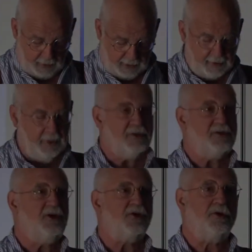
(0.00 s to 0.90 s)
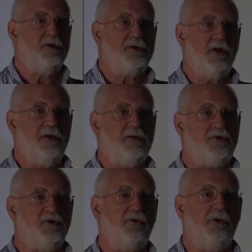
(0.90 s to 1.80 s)
getting decisions in
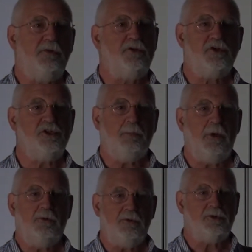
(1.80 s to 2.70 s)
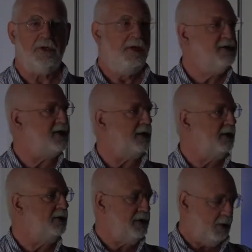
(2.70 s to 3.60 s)
industrial disputes
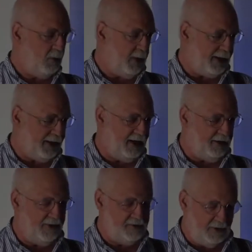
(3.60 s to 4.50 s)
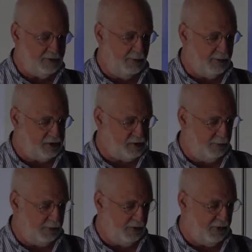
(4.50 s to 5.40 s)
settled quickly. They seem to be a bit too
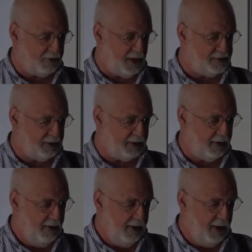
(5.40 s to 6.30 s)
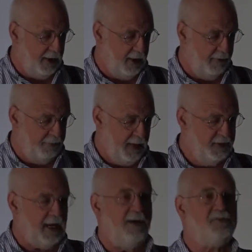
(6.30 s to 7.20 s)
bureaucratic.
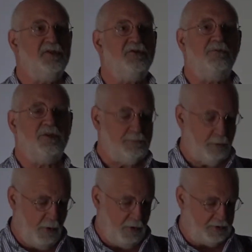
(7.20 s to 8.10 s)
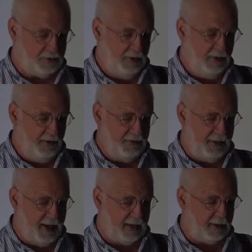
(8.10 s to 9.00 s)
The absence of sport and the
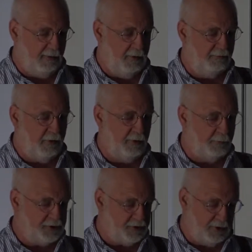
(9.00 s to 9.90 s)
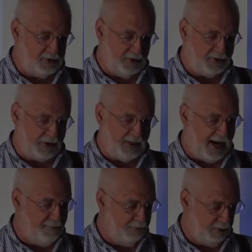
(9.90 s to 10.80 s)
lack of opportunity to
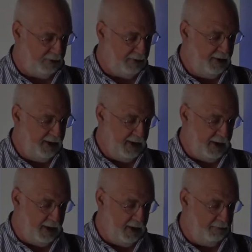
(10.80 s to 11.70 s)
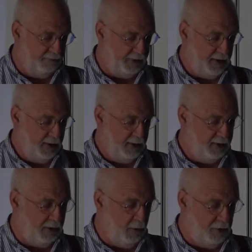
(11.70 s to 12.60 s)
gamble.
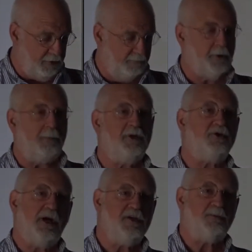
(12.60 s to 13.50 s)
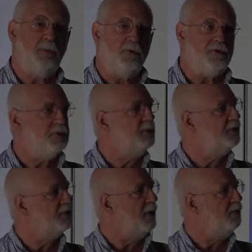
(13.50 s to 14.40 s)
They want a proper transport to and
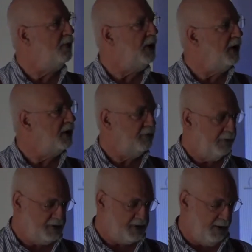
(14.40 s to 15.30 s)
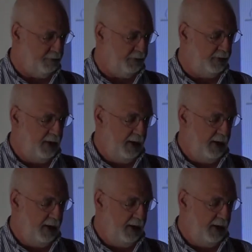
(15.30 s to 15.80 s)
from work, for example.